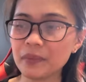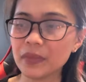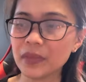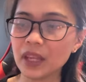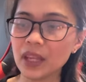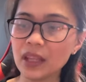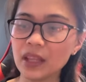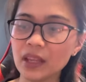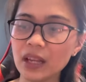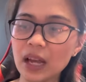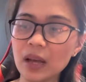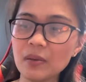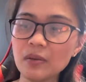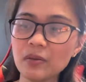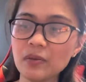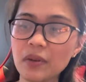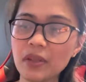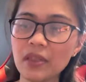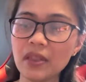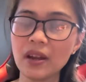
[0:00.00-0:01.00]
it
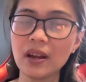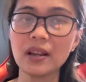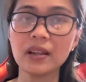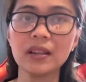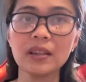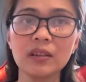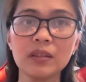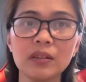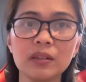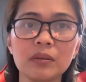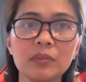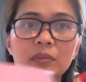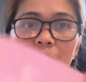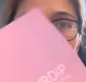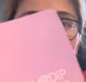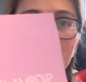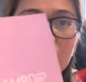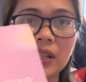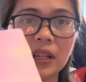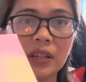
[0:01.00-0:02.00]
comes with their little
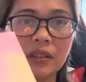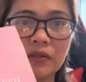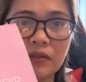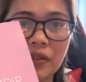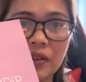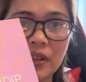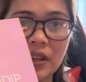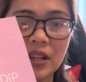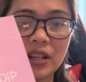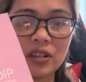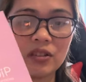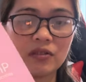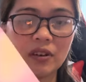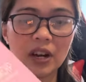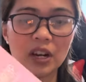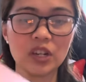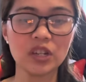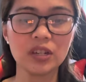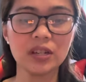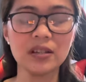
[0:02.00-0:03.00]
booklet for the
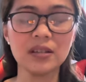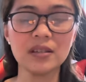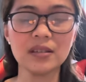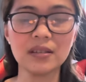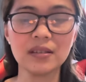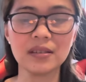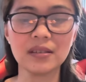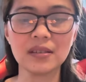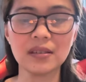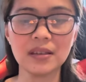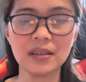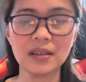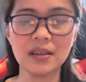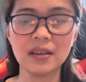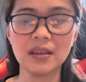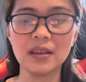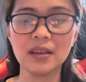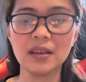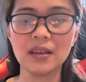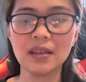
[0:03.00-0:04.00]
instructions,
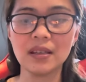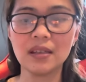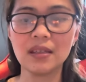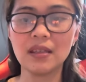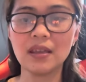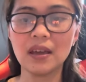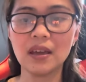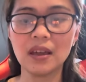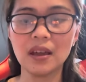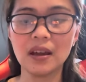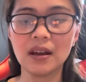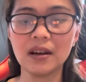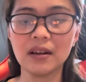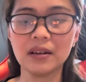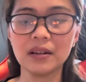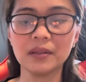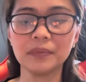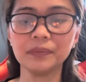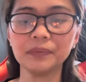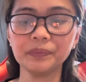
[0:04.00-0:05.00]

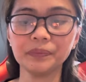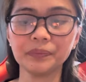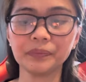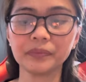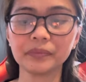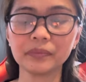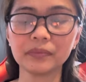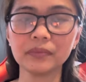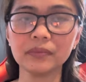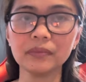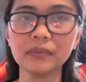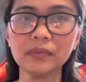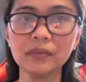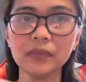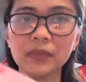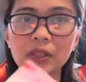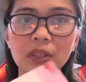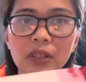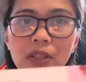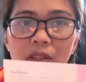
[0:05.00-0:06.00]
their
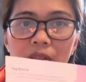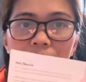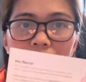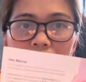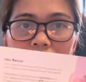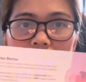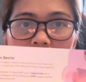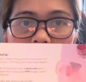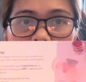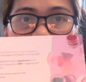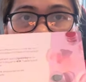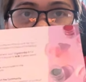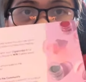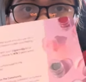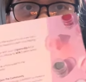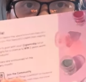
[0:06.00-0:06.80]
card